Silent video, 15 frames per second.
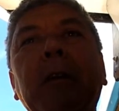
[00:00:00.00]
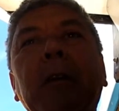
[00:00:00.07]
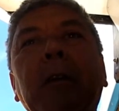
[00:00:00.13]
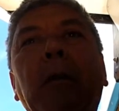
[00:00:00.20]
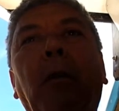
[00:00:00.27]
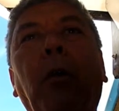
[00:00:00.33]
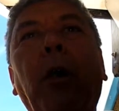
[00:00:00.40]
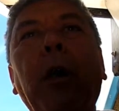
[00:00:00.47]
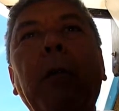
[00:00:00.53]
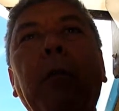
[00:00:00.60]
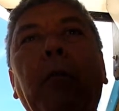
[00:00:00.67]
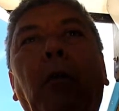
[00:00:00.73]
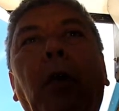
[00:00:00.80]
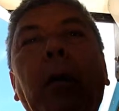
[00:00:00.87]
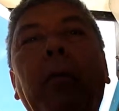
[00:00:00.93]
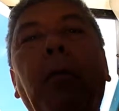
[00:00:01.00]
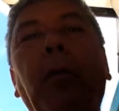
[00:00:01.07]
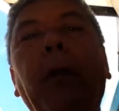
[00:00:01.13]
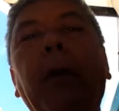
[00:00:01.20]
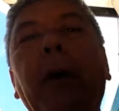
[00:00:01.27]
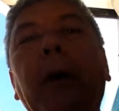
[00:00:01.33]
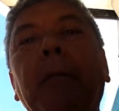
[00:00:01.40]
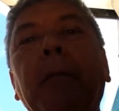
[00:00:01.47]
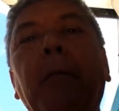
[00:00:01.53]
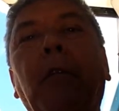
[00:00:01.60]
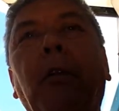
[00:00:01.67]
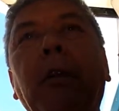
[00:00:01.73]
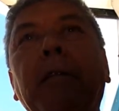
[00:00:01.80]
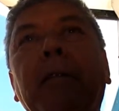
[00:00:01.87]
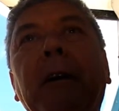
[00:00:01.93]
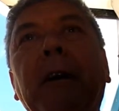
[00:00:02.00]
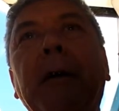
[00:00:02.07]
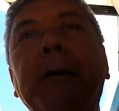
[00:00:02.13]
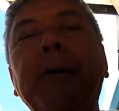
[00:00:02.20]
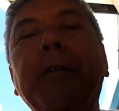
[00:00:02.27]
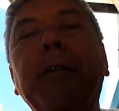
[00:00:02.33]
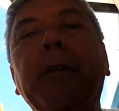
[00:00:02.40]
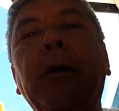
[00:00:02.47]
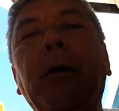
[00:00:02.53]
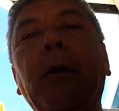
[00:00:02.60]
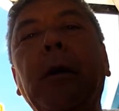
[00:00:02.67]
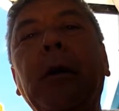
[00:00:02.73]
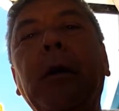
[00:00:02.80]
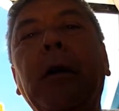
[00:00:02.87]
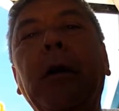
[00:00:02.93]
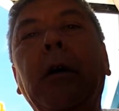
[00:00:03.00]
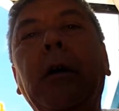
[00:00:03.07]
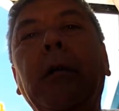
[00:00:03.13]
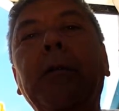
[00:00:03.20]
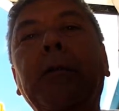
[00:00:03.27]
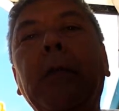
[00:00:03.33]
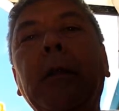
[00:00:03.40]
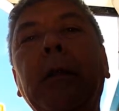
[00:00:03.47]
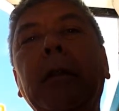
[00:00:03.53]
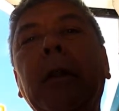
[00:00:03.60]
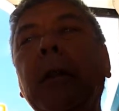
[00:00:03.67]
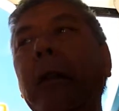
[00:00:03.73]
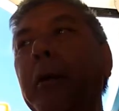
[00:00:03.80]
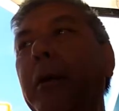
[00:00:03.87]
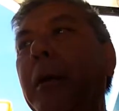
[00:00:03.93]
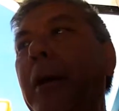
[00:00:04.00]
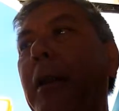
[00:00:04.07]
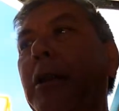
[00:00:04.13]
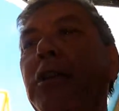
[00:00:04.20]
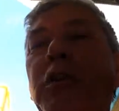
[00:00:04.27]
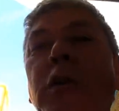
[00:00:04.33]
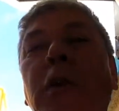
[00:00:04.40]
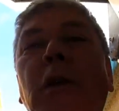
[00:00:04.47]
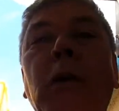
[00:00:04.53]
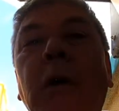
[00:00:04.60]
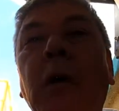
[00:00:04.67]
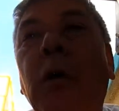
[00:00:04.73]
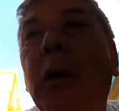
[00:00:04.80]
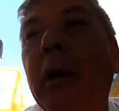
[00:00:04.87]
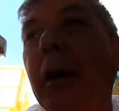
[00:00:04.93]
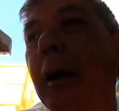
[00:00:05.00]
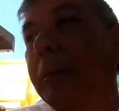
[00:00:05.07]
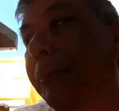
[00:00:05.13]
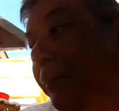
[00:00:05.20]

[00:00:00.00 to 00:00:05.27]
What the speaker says: the more I pulled up, the more I found. So let me kind of show you where we're at.